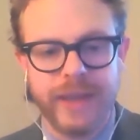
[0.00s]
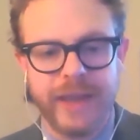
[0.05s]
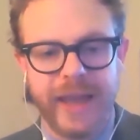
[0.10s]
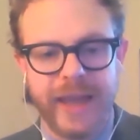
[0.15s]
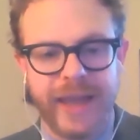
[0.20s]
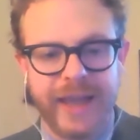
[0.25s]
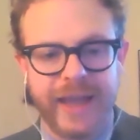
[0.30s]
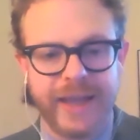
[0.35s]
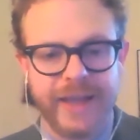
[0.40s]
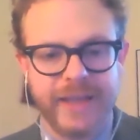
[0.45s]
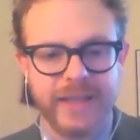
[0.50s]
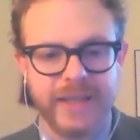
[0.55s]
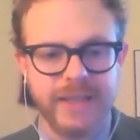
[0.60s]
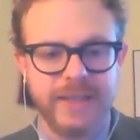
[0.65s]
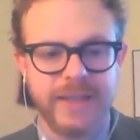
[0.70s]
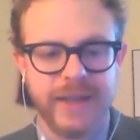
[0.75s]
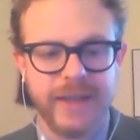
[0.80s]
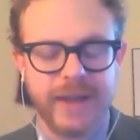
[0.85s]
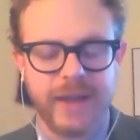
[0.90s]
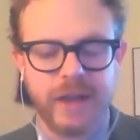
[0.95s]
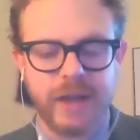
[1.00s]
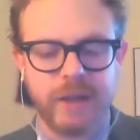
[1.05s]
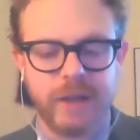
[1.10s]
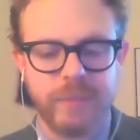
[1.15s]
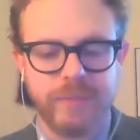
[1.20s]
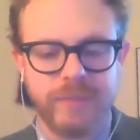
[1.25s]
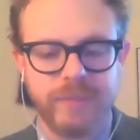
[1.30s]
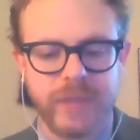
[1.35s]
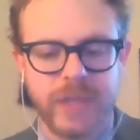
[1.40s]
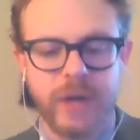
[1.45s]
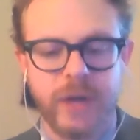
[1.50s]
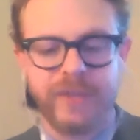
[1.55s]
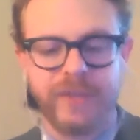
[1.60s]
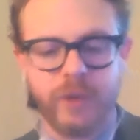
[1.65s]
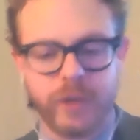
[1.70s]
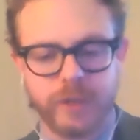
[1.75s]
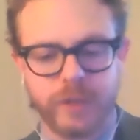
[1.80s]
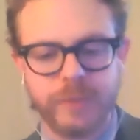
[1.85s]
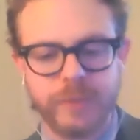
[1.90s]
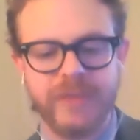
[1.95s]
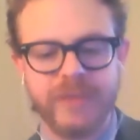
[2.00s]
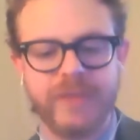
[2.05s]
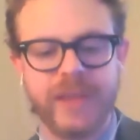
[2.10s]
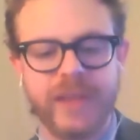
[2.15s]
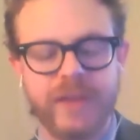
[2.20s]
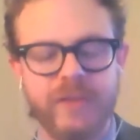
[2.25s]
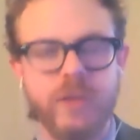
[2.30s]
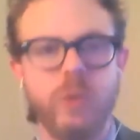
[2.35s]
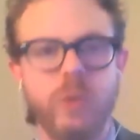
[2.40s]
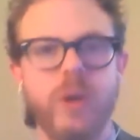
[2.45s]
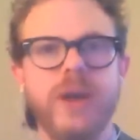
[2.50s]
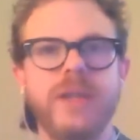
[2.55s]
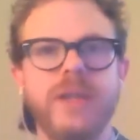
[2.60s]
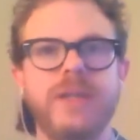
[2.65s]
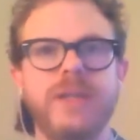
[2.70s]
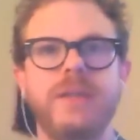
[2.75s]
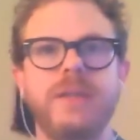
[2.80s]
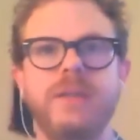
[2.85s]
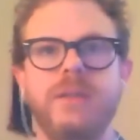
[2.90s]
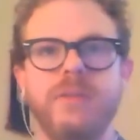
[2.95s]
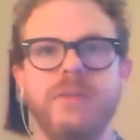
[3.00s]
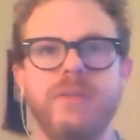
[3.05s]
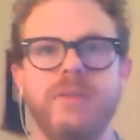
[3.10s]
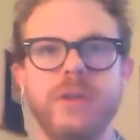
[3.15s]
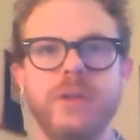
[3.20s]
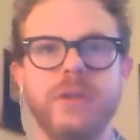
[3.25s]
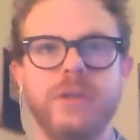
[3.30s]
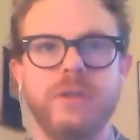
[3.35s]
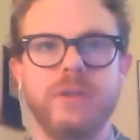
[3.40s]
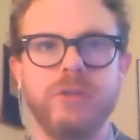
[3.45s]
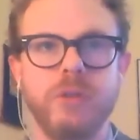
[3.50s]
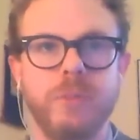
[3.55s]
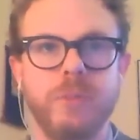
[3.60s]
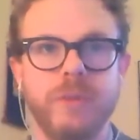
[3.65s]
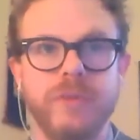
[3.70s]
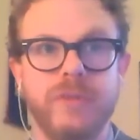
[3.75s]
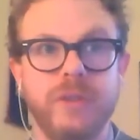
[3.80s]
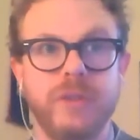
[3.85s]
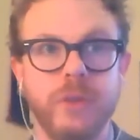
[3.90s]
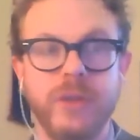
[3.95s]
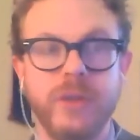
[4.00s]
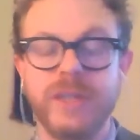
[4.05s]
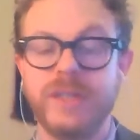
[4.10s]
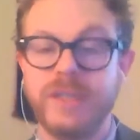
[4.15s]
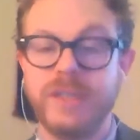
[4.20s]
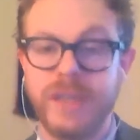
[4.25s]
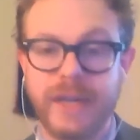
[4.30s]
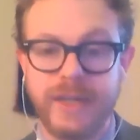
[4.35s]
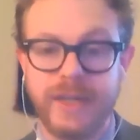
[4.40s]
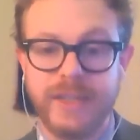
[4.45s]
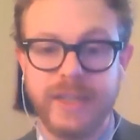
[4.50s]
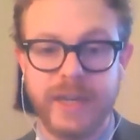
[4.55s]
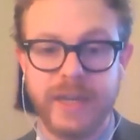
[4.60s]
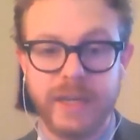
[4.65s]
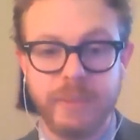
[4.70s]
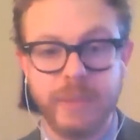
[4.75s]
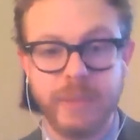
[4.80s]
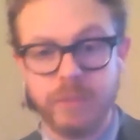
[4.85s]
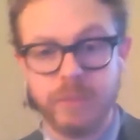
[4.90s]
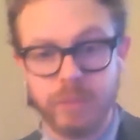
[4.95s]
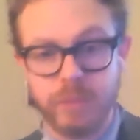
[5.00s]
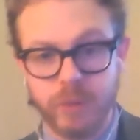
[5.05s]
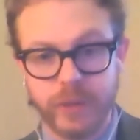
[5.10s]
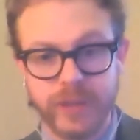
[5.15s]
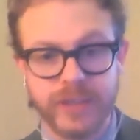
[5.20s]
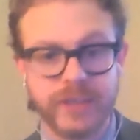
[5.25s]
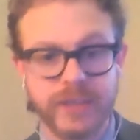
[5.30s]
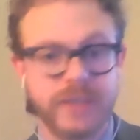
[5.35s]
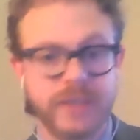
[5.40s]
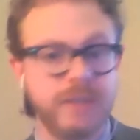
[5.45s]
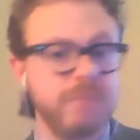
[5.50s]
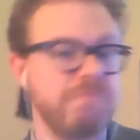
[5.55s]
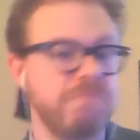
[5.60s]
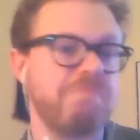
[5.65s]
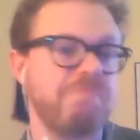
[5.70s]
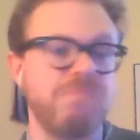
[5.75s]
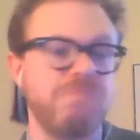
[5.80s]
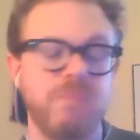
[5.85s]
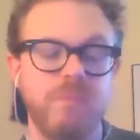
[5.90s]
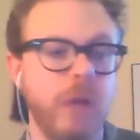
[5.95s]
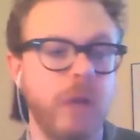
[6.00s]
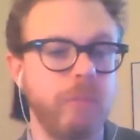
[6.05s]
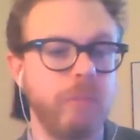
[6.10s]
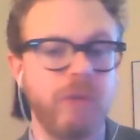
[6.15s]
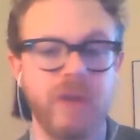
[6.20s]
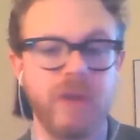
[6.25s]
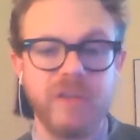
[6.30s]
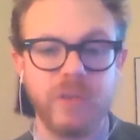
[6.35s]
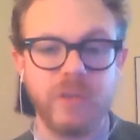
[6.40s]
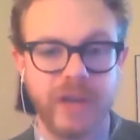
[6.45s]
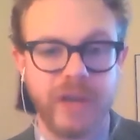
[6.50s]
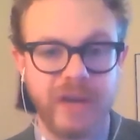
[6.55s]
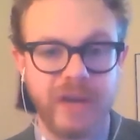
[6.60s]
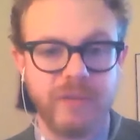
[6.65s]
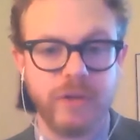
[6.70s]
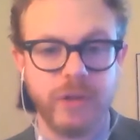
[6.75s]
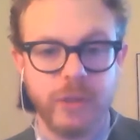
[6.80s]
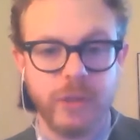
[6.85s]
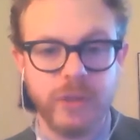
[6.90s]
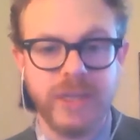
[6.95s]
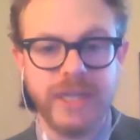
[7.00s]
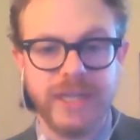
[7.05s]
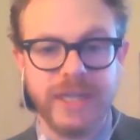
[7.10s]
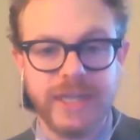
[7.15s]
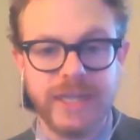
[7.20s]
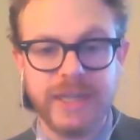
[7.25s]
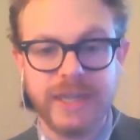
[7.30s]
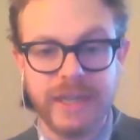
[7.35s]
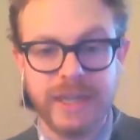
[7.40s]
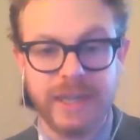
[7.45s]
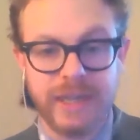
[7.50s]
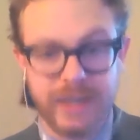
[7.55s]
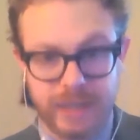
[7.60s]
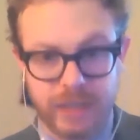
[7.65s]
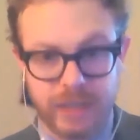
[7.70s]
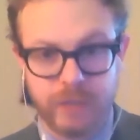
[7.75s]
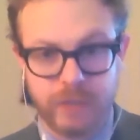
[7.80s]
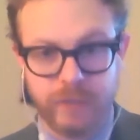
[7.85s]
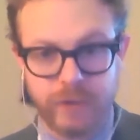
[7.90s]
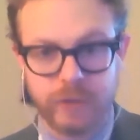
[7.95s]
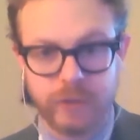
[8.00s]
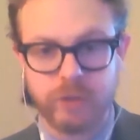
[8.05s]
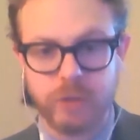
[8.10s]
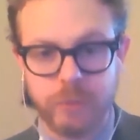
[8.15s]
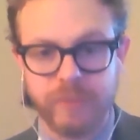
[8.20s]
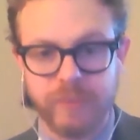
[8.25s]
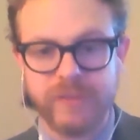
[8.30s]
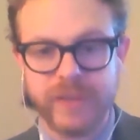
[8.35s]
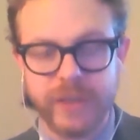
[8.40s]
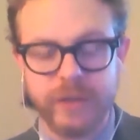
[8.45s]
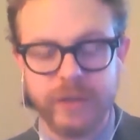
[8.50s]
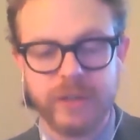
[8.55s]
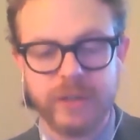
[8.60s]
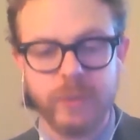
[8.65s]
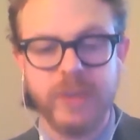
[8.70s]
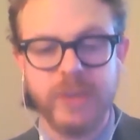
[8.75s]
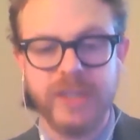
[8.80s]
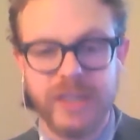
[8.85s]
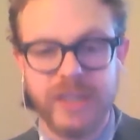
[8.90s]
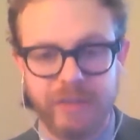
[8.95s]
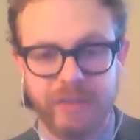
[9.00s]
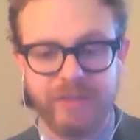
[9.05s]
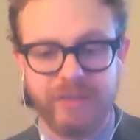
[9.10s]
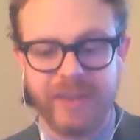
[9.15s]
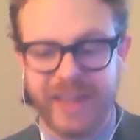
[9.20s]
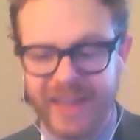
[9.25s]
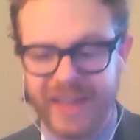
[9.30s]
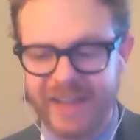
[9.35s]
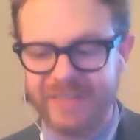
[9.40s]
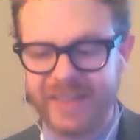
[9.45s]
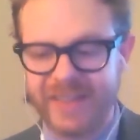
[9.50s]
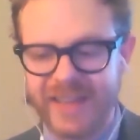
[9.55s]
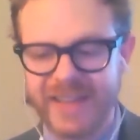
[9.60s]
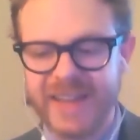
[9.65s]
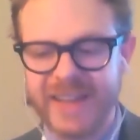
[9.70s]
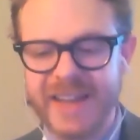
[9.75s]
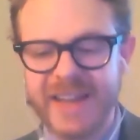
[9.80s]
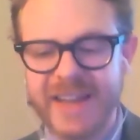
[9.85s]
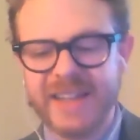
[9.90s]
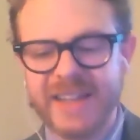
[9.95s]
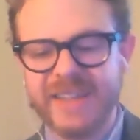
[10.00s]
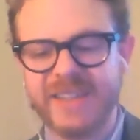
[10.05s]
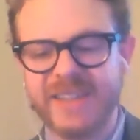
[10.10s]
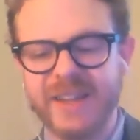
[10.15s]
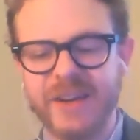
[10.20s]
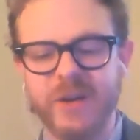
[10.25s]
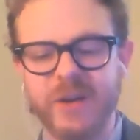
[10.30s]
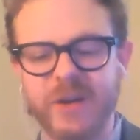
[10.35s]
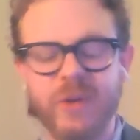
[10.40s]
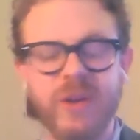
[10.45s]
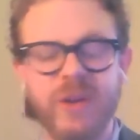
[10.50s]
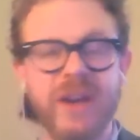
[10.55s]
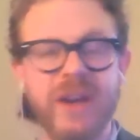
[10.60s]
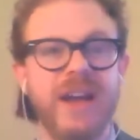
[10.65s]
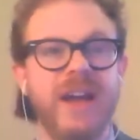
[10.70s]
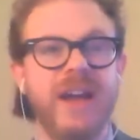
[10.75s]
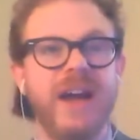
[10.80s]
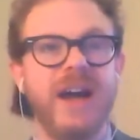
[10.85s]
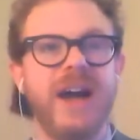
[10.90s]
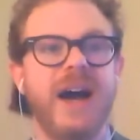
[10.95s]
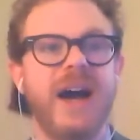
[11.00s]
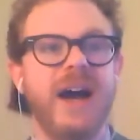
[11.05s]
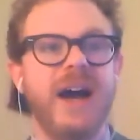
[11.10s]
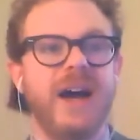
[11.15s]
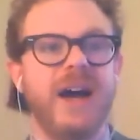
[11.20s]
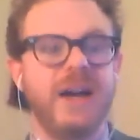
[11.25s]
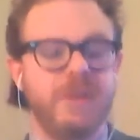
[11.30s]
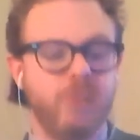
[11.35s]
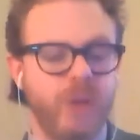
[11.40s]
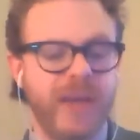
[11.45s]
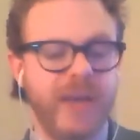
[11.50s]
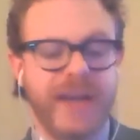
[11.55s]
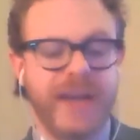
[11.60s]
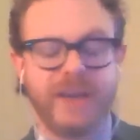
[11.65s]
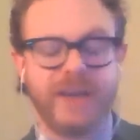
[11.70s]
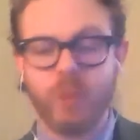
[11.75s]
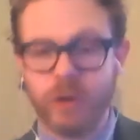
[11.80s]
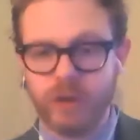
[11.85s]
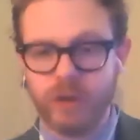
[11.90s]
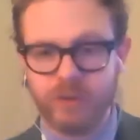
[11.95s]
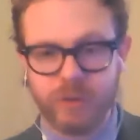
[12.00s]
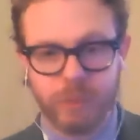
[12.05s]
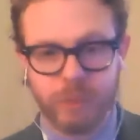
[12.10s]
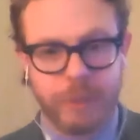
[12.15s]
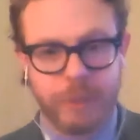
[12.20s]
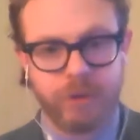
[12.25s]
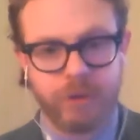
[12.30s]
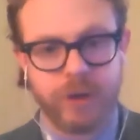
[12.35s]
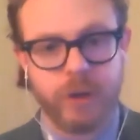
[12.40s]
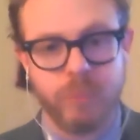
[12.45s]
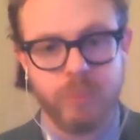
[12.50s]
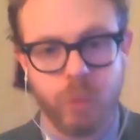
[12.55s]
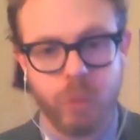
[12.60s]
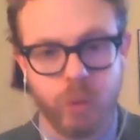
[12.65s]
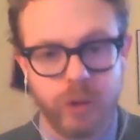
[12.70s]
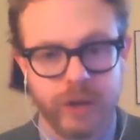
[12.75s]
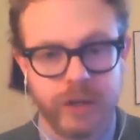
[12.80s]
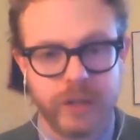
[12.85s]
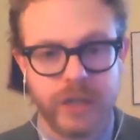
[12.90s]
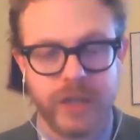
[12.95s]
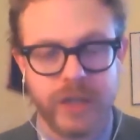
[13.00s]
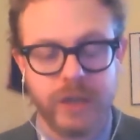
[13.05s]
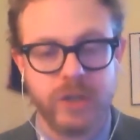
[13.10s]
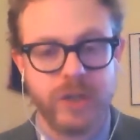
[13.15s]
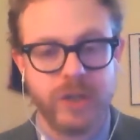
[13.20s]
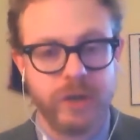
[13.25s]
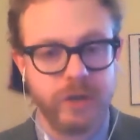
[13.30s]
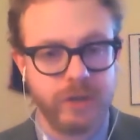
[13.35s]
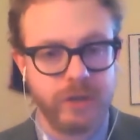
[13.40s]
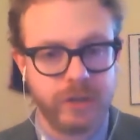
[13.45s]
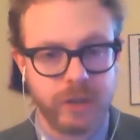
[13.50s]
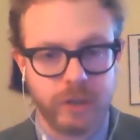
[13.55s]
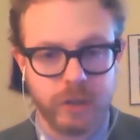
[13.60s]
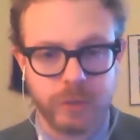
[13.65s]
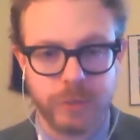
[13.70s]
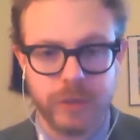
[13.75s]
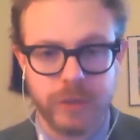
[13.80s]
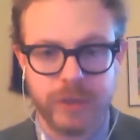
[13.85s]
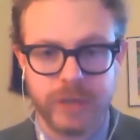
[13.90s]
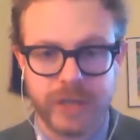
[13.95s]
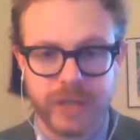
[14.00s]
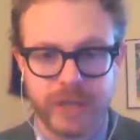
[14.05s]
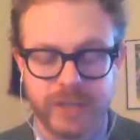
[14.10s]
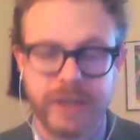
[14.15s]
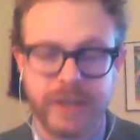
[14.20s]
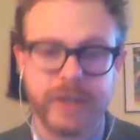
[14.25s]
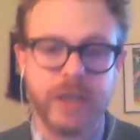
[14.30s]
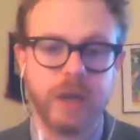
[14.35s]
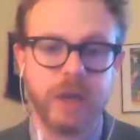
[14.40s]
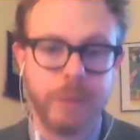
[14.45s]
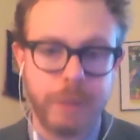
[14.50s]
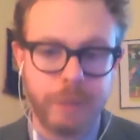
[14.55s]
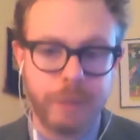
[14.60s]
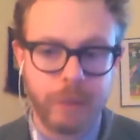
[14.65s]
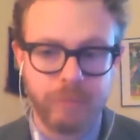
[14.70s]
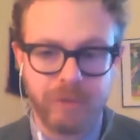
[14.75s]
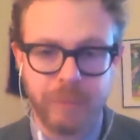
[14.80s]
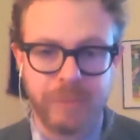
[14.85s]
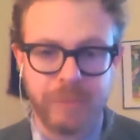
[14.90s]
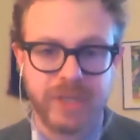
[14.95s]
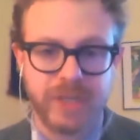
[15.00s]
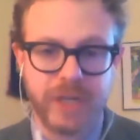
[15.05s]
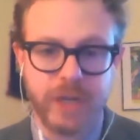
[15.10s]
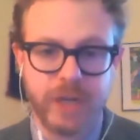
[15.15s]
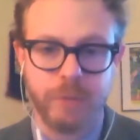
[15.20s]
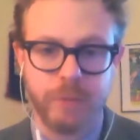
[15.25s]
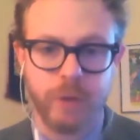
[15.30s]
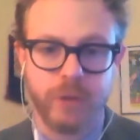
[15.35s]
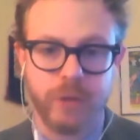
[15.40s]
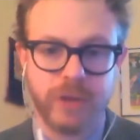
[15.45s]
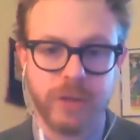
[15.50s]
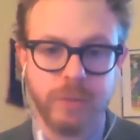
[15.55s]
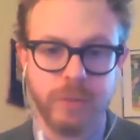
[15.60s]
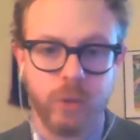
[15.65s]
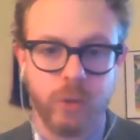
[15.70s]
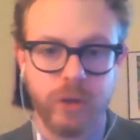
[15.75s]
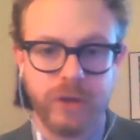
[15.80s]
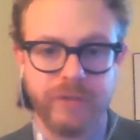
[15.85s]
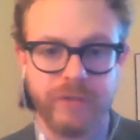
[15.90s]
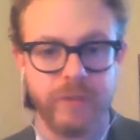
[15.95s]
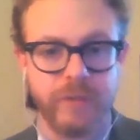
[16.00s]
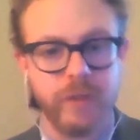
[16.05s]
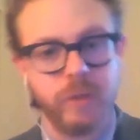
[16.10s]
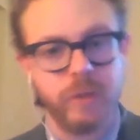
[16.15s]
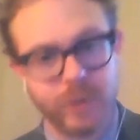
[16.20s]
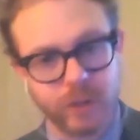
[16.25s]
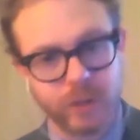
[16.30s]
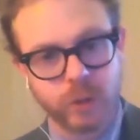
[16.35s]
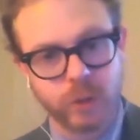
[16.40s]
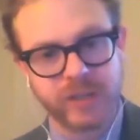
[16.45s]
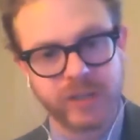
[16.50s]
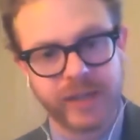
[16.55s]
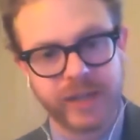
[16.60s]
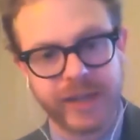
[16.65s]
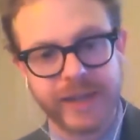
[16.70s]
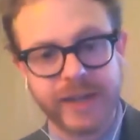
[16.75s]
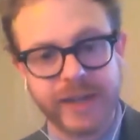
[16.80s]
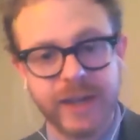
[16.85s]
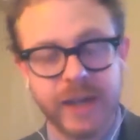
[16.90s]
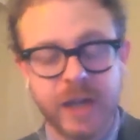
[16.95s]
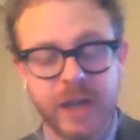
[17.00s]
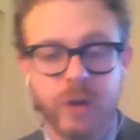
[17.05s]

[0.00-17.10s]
And um, you know, I've always believed that if you want a diverse group of students in any setting, be it Buddhist, nonprofit, whatever, you need a diverse group of leaders, and we definitely have that. So um, we have wonderful people on our board. You know, Sharon Salzberg and Sakyong Mipham Rinpoche are both on the board from the spiritual side.